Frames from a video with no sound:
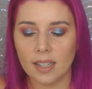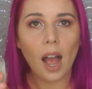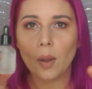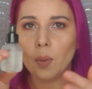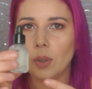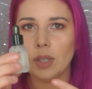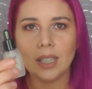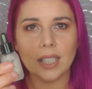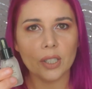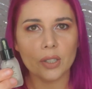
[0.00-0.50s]
I
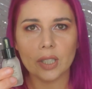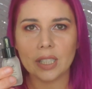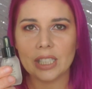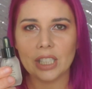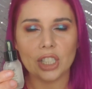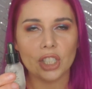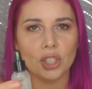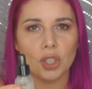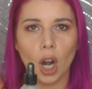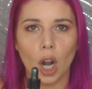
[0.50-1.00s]
would literally
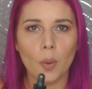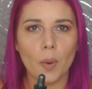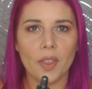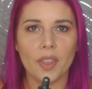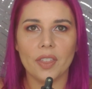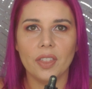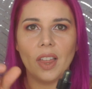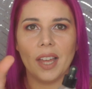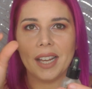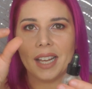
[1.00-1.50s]
just start
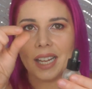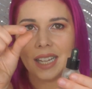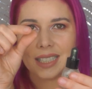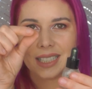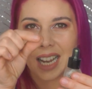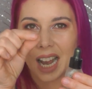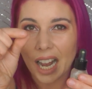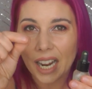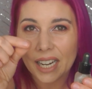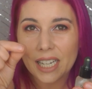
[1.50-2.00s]
with like a
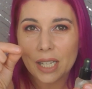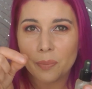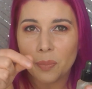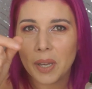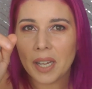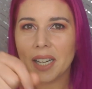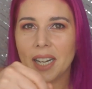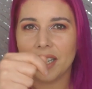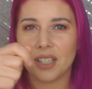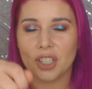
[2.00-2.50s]
tiny
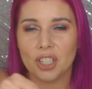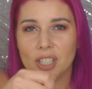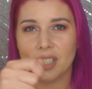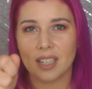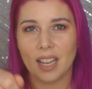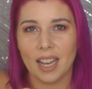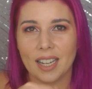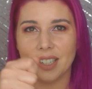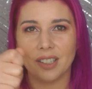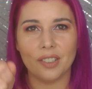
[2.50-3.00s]
bit and just
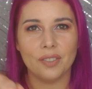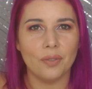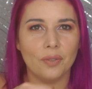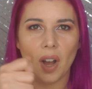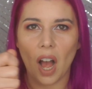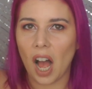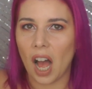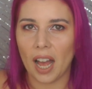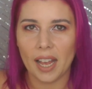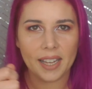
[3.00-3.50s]
kind of
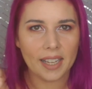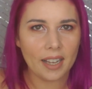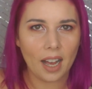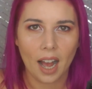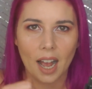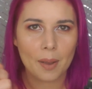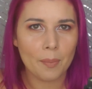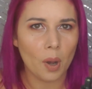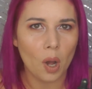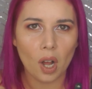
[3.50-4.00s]

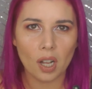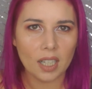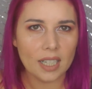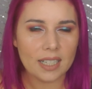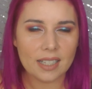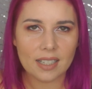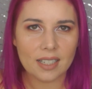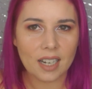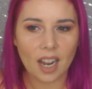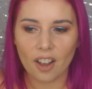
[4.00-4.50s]
eyeball it
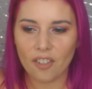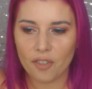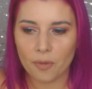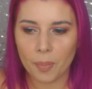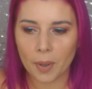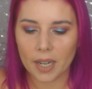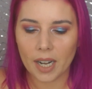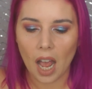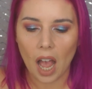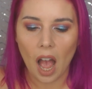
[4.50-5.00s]
and stuff,
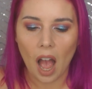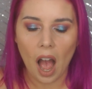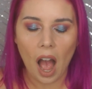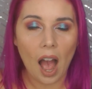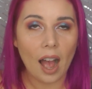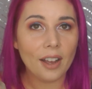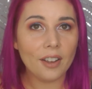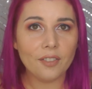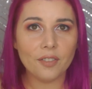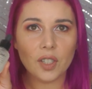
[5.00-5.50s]
but
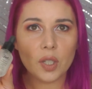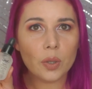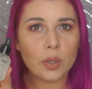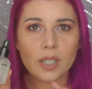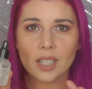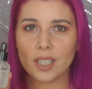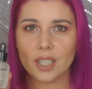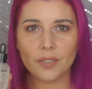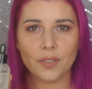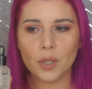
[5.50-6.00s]
I've used
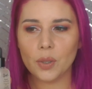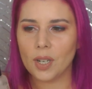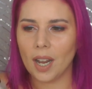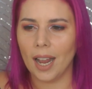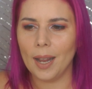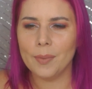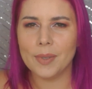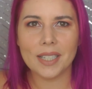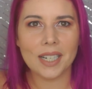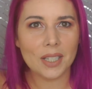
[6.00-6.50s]
this a few
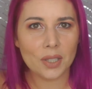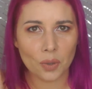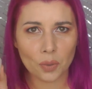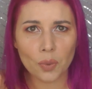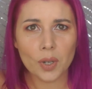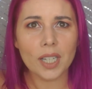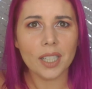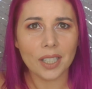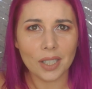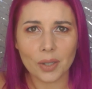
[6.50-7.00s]
times and it's
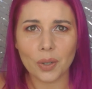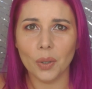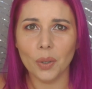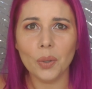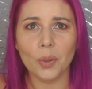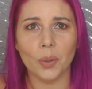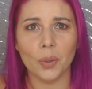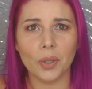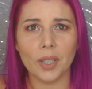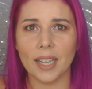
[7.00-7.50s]
really
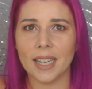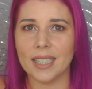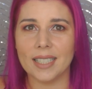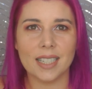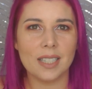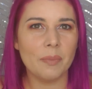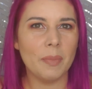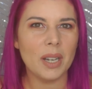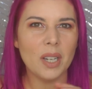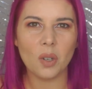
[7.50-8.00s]
cool. Like, it
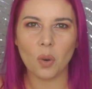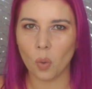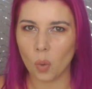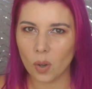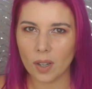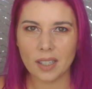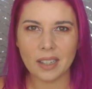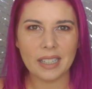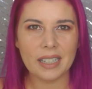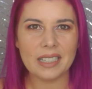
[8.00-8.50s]
doesn't make it
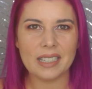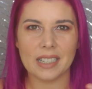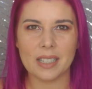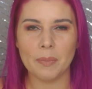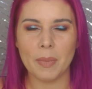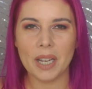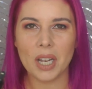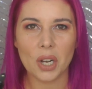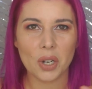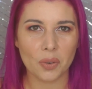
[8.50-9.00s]
oily, it doesn't
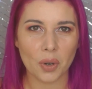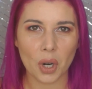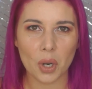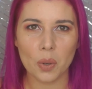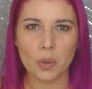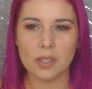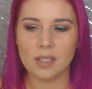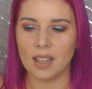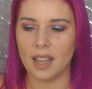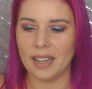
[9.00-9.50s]
make it
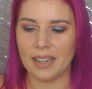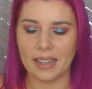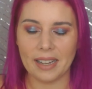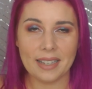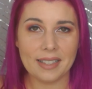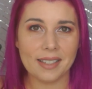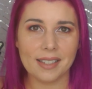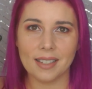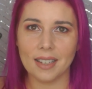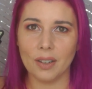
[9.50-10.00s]
gross, like
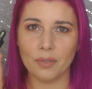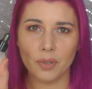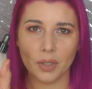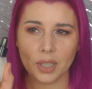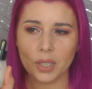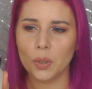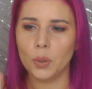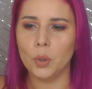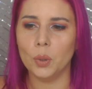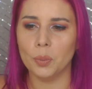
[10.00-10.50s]
it's a
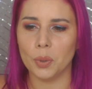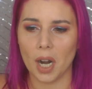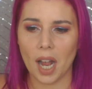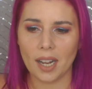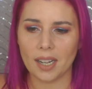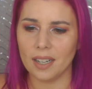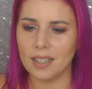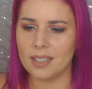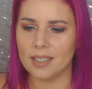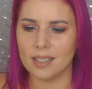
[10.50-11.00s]
really cool
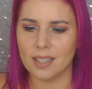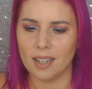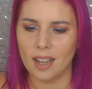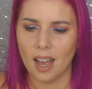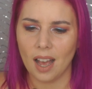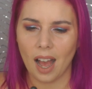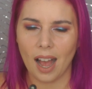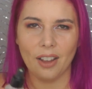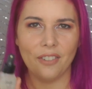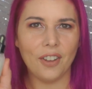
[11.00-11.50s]
product.
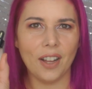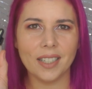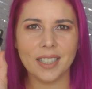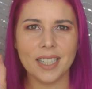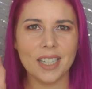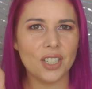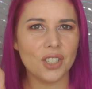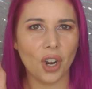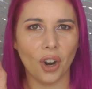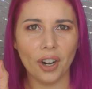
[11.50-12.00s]
I found
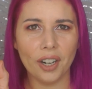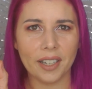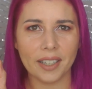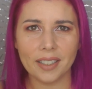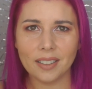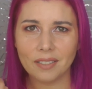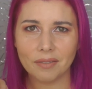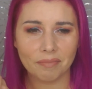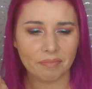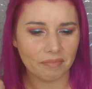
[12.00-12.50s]
it at
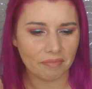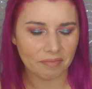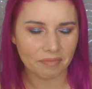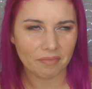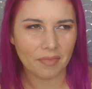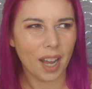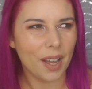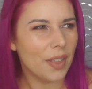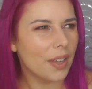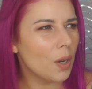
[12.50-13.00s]
Target.
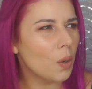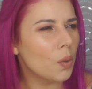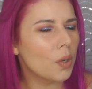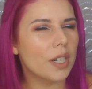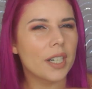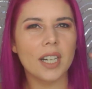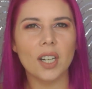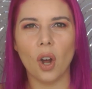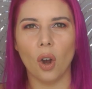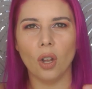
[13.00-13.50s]
I think I
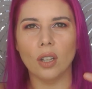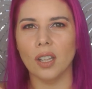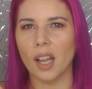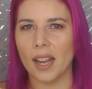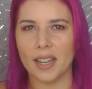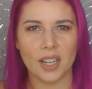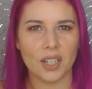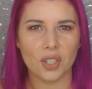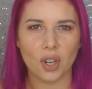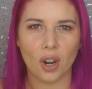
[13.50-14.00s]
ordered it
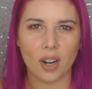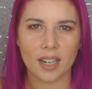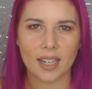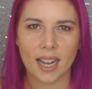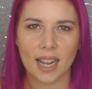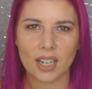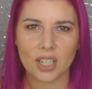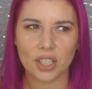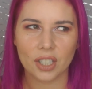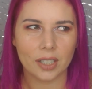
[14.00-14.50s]
online at Target
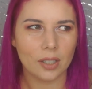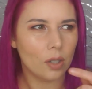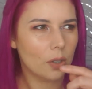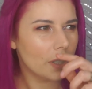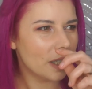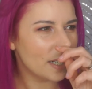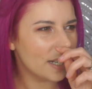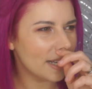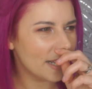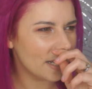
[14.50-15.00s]
actually, or
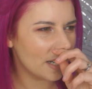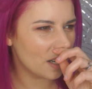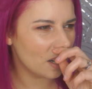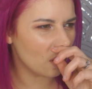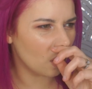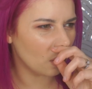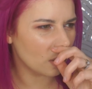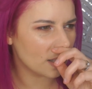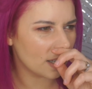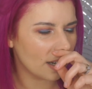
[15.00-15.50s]
did I get it
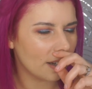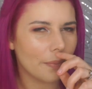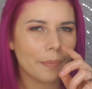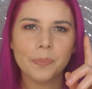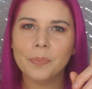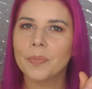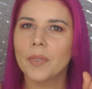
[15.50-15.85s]
at Ulta?